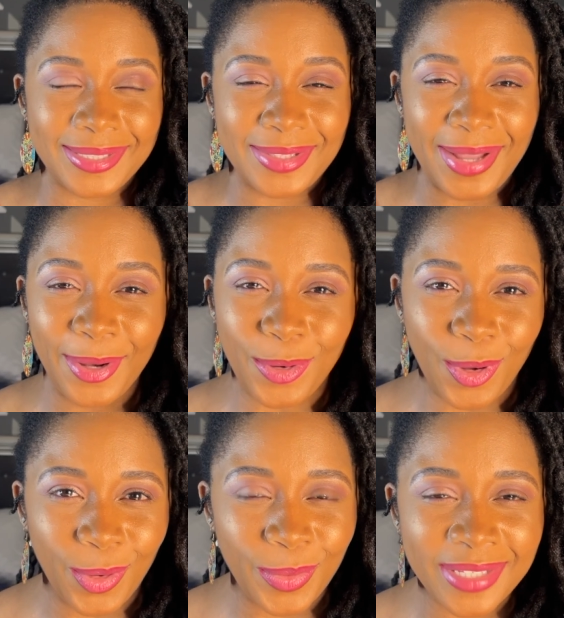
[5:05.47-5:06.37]
not
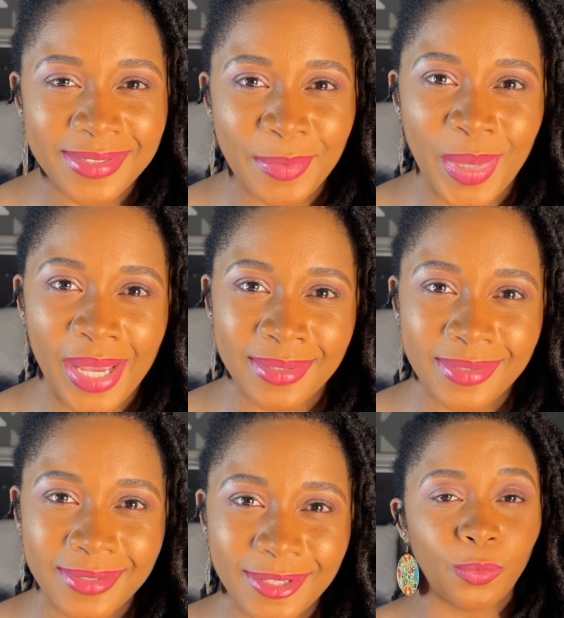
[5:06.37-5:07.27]
always the
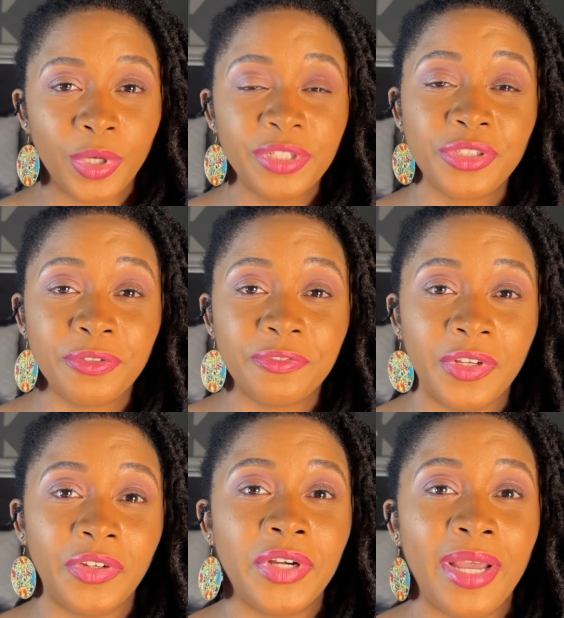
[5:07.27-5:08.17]
best. Once you've
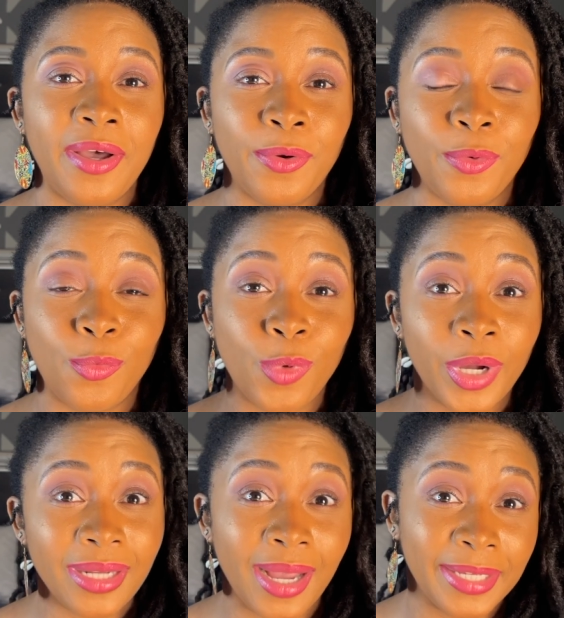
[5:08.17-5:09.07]
figured out
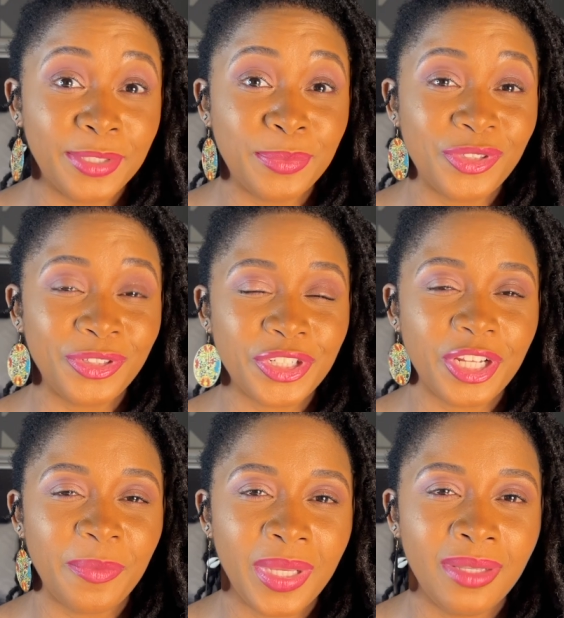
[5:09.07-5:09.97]
what items you're
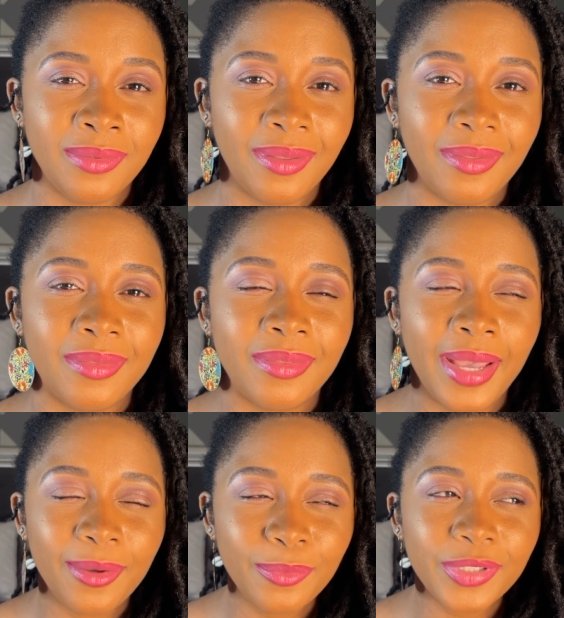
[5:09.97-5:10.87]
shipping,
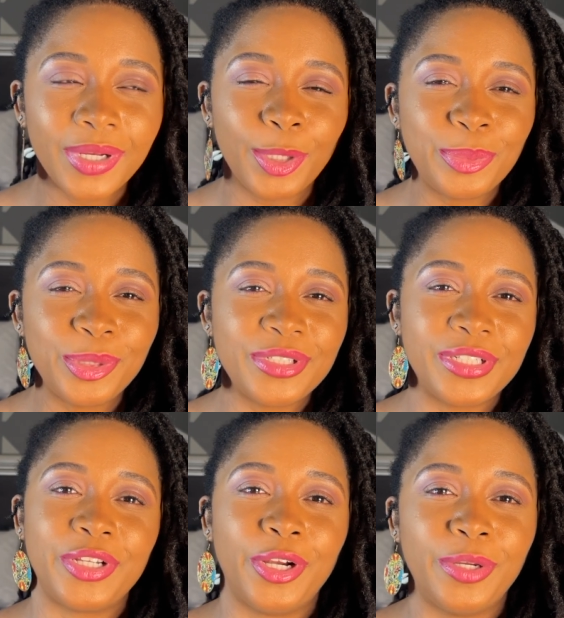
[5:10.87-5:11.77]
that will help you
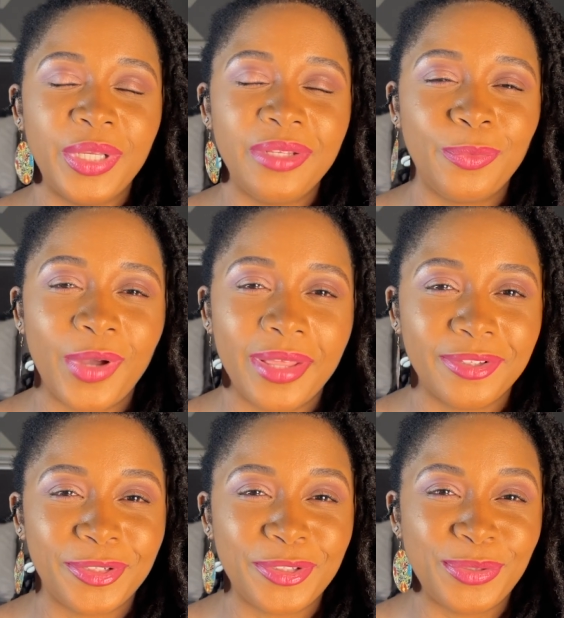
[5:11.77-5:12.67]
determine
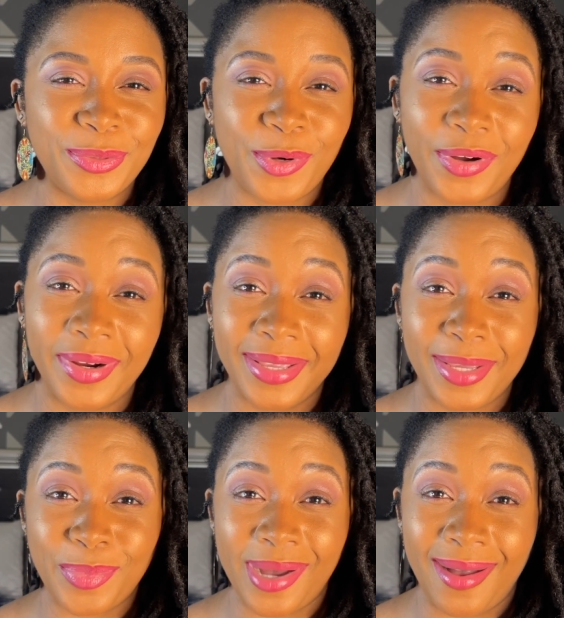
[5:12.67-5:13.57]
whether you are a
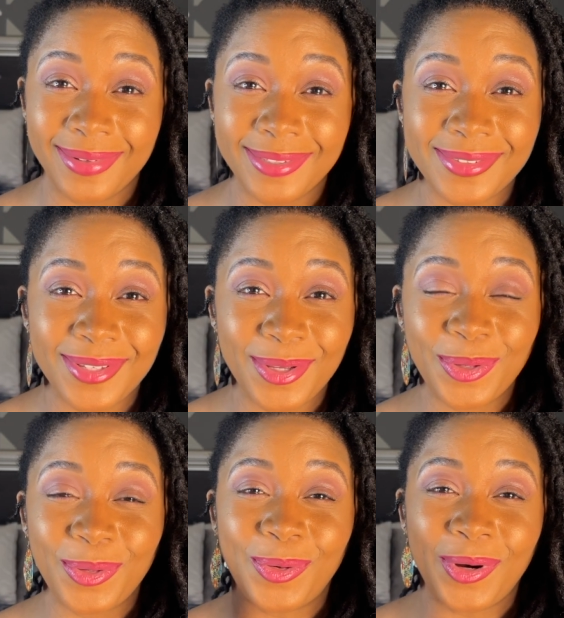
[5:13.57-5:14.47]
box
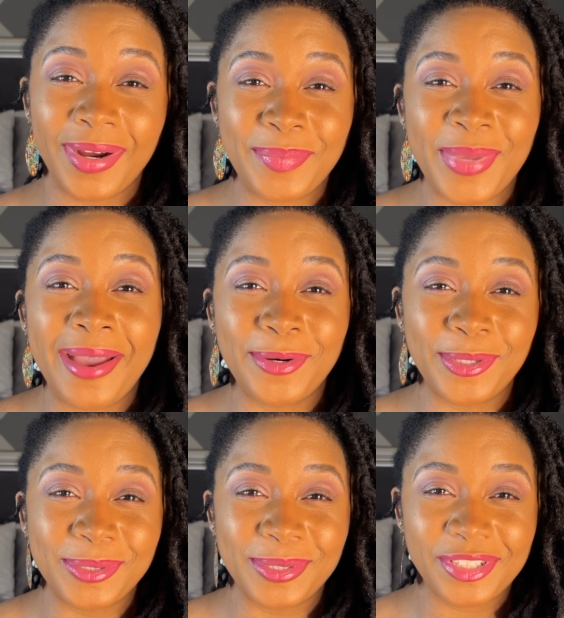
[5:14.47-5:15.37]
or a
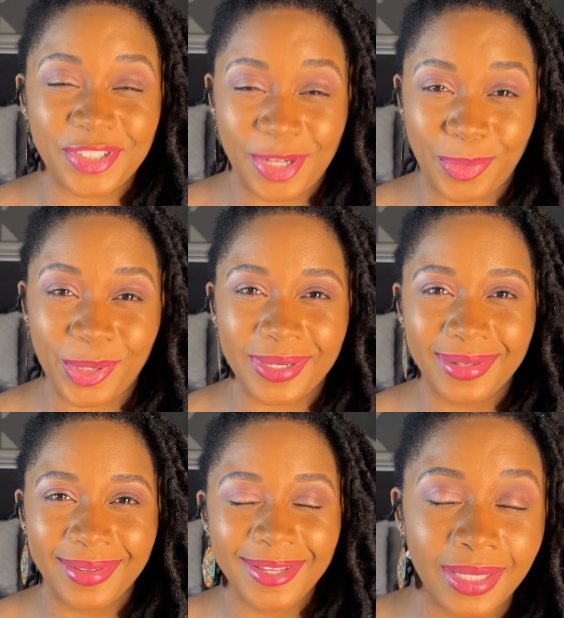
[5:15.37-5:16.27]
barrel shipper.
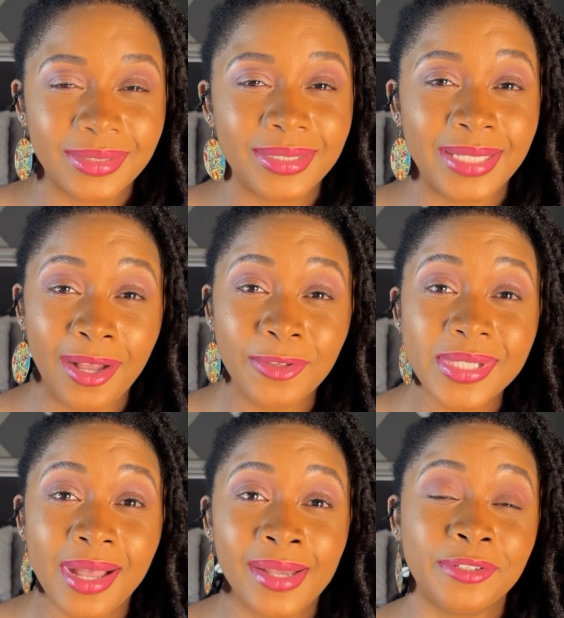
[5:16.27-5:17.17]
The
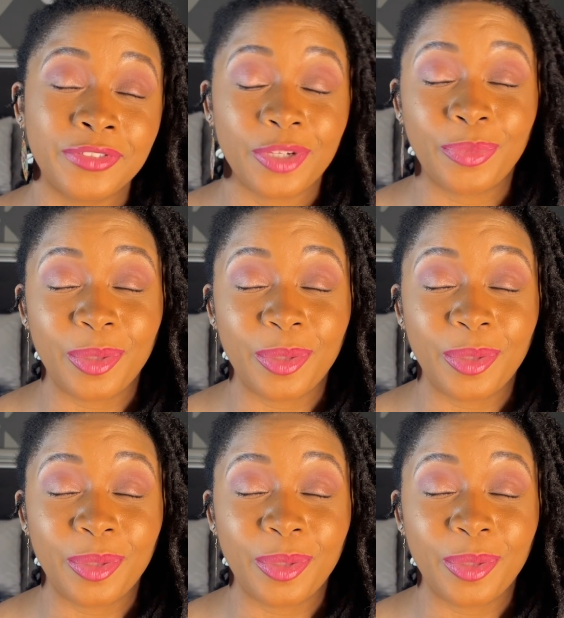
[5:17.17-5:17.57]
downside of shipping